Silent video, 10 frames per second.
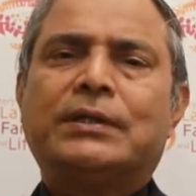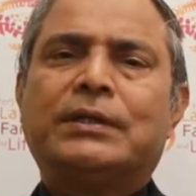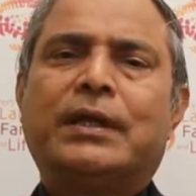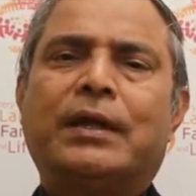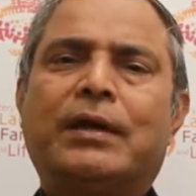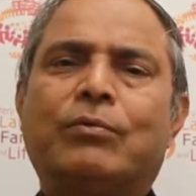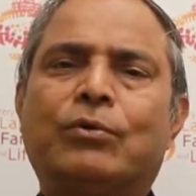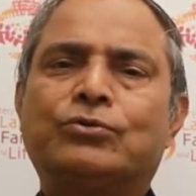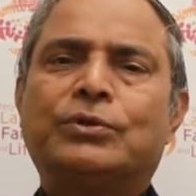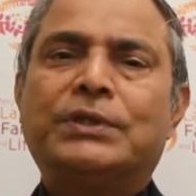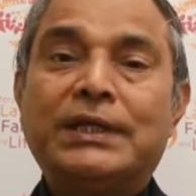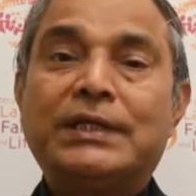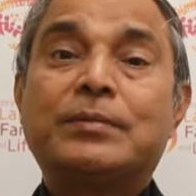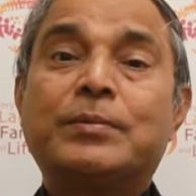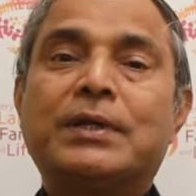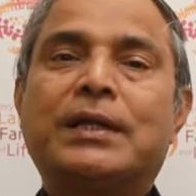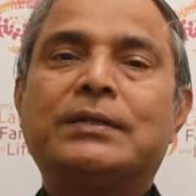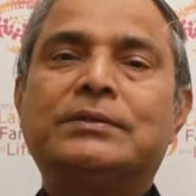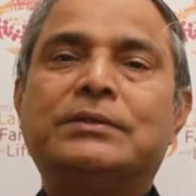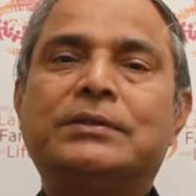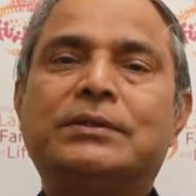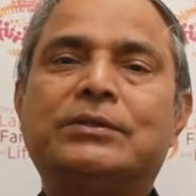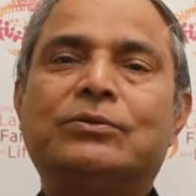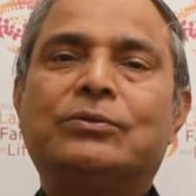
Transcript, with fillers: They have also decriminalized the